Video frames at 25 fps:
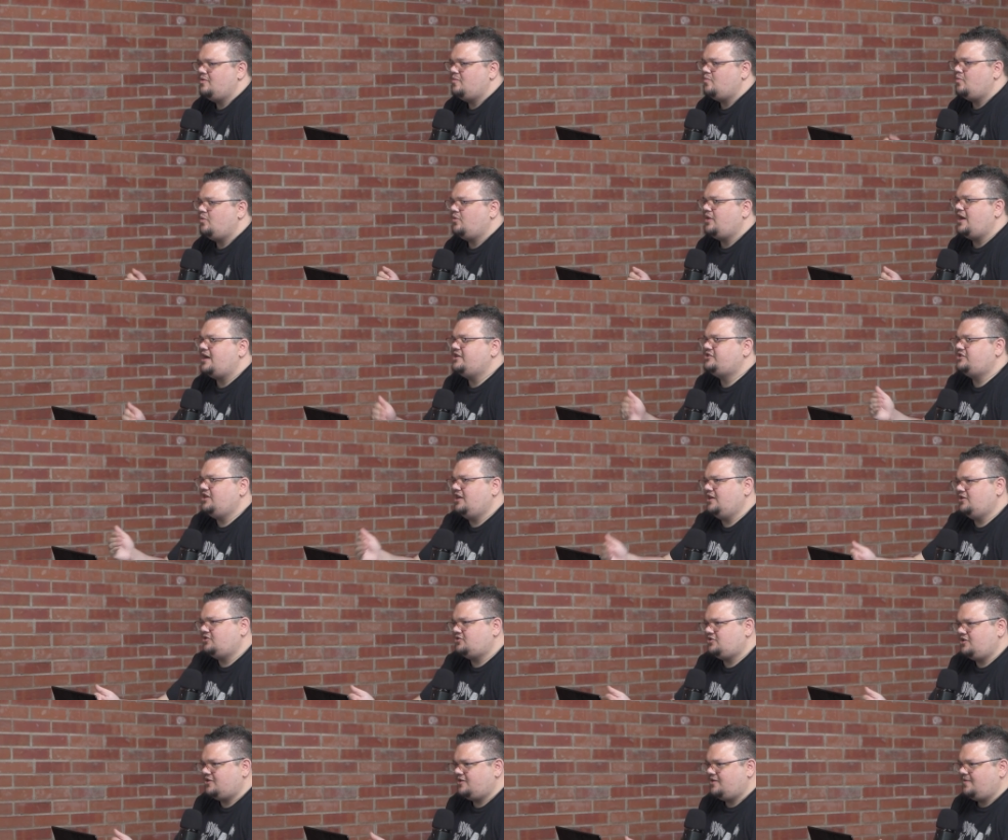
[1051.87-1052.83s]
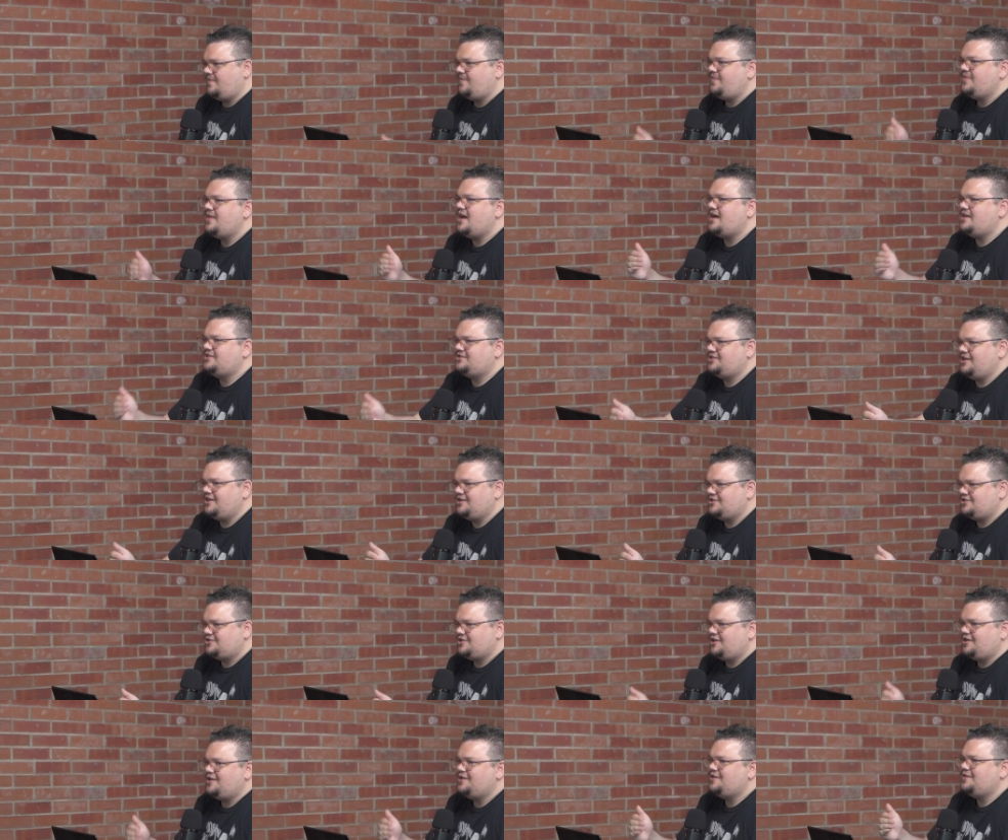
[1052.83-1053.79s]
well, that's extra, that's
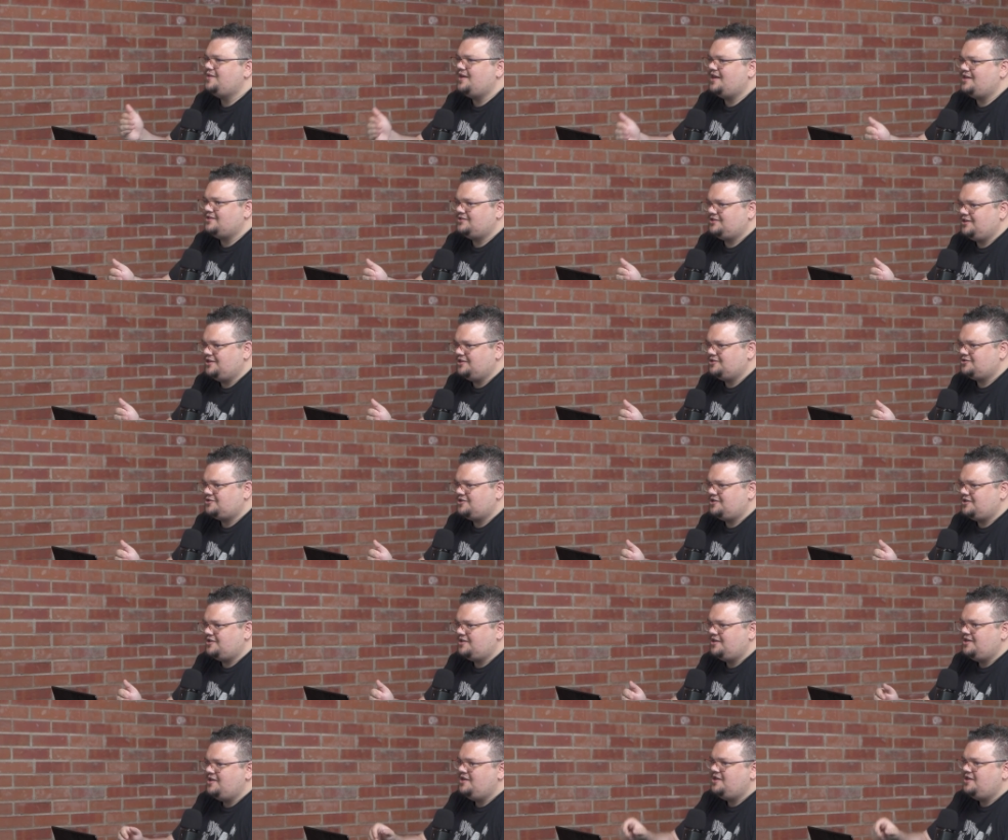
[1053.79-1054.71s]
extra, that's extra,